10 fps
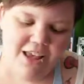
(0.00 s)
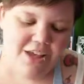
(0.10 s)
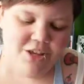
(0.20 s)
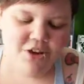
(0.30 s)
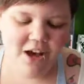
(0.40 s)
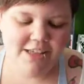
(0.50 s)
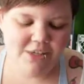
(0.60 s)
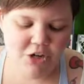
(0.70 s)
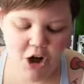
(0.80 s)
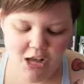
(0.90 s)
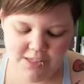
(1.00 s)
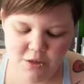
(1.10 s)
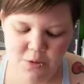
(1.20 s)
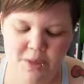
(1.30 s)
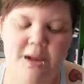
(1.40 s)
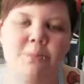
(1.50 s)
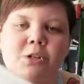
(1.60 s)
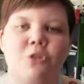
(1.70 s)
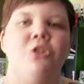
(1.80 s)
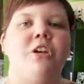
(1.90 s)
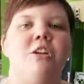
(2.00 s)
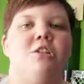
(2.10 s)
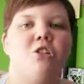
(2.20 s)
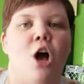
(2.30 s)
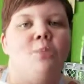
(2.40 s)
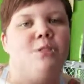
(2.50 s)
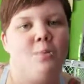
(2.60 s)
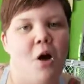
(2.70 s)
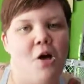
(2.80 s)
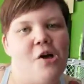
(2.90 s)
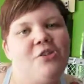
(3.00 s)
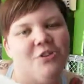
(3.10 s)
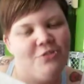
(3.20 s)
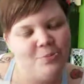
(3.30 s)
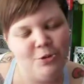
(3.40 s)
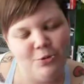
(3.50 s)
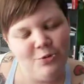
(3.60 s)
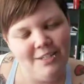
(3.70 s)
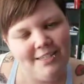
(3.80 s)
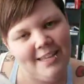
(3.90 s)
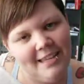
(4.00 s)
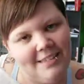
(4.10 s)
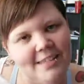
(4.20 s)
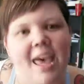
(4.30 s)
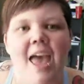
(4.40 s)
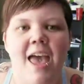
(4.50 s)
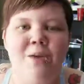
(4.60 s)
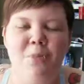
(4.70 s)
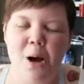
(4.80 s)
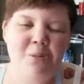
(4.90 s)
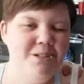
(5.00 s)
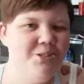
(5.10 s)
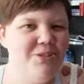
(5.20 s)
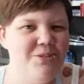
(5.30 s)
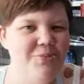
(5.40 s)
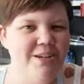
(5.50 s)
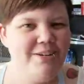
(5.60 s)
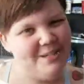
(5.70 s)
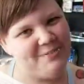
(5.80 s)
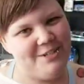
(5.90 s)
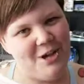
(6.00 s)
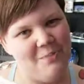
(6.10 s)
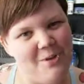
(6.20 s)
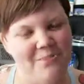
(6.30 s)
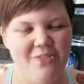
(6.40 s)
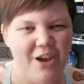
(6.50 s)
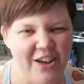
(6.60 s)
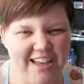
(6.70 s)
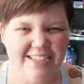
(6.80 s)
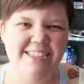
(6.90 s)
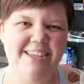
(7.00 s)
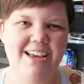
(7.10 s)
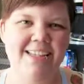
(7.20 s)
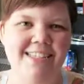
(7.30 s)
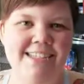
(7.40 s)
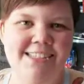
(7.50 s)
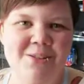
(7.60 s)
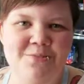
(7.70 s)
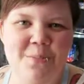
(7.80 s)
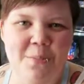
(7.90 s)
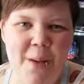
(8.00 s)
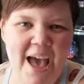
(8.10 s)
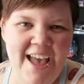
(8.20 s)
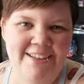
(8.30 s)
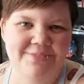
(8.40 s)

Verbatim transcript: You guys are awesome and I'm totally going to shop small on November 26th and probably do a little bit of Christmas shopping. Okay, see you guys again soon. Bye.